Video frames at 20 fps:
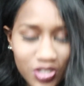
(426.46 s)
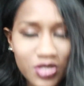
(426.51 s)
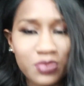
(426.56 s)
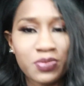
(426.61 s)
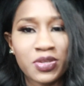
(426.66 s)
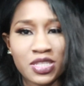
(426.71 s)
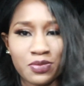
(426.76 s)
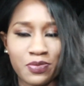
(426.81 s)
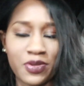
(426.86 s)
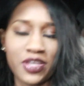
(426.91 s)
asked
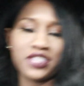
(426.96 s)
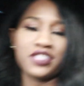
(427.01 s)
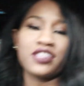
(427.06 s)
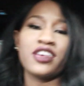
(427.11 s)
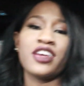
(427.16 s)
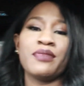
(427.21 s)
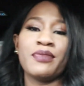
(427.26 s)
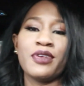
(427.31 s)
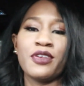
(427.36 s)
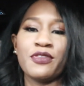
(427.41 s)
me to be
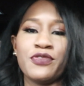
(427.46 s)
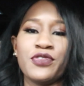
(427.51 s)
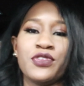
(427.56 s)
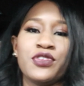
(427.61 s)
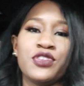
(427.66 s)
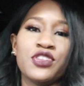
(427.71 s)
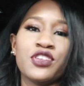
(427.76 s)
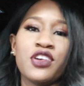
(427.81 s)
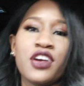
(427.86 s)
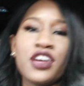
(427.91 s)
excited about
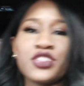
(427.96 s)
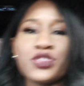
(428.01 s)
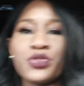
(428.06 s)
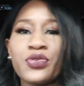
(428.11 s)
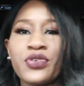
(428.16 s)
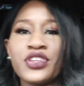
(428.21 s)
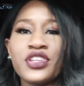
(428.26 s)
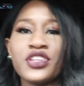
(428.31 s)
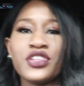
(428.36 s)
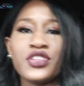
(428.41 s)
food you guys
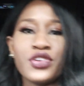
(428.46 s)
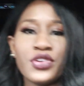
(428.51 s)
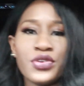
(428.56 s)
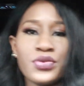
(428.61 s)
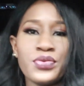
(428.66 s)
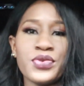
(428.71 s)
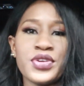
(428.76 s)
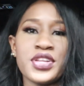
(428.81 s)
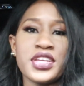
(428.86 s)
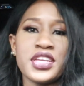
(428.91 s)
already know
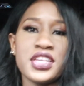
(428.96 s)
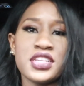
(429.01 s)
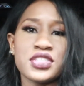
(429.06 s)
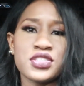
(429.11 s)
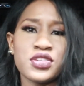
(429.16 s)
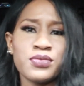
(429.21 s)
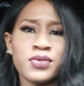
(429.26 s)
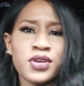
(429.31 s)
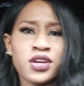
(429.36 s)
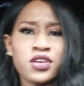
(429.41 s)
what it is
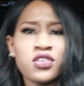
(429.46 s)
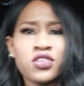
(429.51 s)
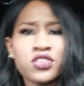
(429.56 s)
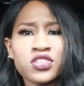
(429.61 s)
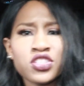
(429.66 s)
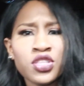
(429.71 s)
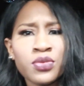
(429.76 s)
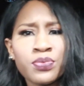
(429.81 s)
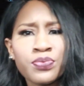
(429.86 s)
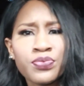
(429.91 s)
oh my
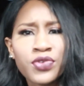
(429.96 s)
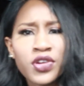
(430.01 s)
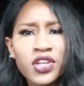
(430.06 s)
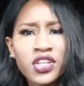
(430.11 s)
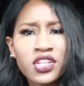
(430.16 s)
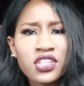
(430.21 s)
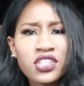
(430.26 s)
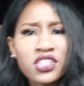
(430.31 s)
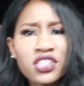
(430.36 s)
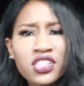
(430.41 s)
gosh
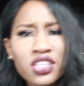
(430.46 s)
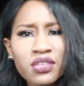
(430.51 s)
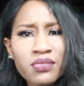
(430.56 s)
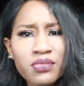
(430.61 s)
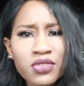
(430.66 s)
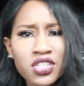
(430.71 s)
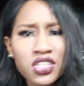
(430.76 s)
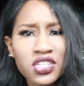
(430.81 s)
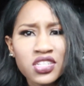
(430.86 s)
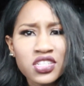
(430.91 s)
the, let
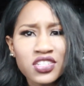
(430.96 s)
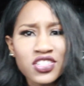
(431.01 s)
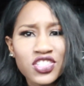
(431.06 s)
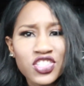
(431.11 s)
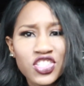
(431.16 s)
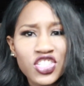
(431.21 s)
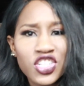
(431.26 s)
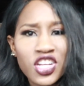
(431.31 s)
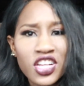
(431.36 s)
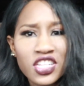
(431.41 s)
me
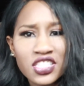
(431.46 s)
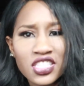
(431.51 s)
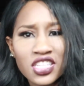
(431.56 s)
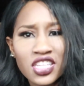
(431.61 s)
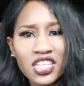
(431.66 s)
adjust